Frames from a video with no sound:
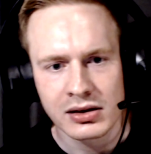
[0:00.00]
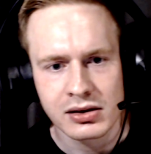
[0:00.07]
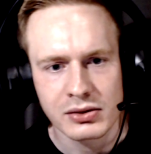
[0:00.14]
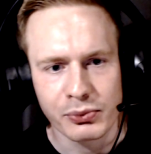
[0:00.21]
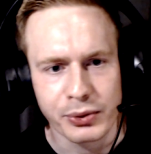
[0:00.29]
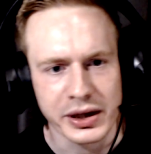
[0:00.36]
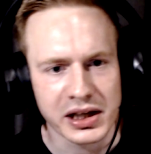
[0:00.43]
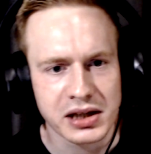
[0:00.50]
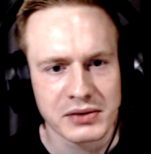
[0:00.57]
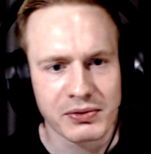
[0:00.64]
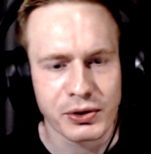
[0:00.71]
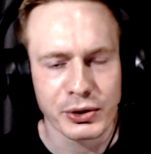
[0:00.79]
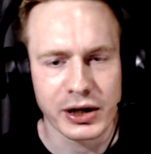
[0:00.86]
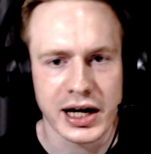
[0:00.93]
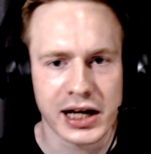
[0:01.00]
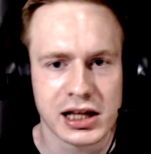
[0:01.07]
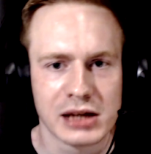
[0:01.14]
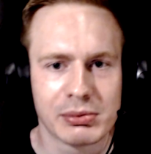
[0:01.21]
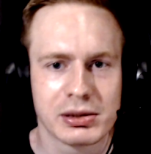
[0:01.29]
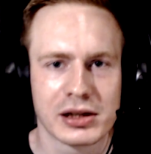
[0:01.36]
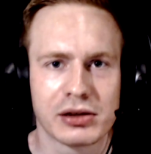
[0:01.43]
rated very highly
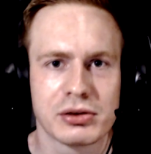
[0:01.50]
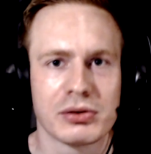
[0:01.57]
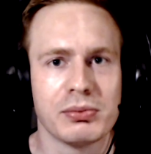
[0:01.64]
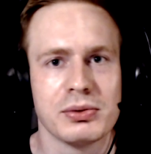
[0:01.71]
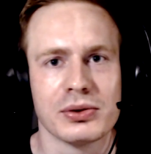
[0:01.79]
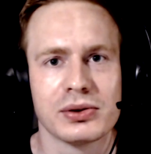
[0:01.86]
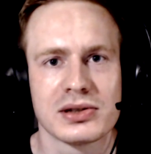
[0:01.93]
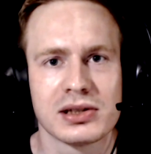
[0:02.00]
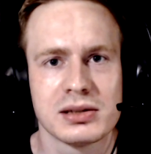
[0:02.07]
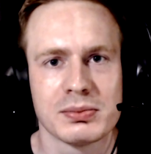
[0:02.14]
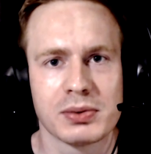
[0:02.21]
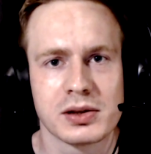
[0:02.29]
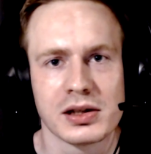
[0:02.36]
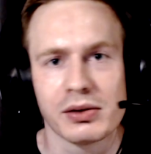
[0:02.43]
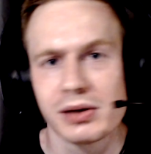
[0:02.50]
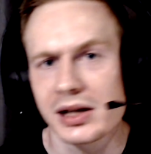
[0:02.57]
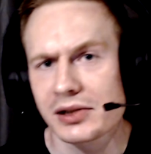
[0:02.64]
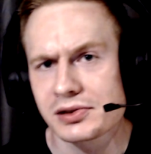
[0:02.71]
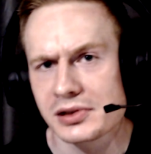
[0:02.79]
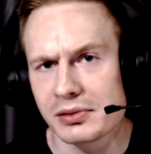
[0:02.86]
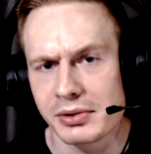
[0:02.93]
by the community, but they were
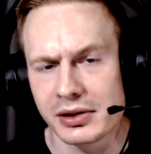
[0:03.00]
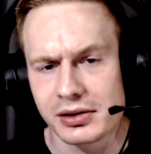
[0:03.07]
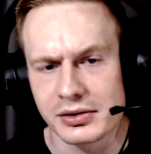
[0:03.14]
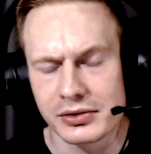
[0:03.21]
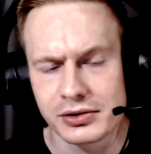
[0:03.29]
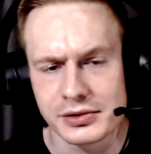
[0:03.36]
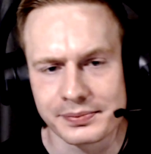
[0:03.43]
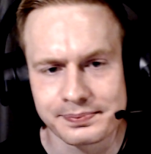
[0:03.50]
actually pretty good.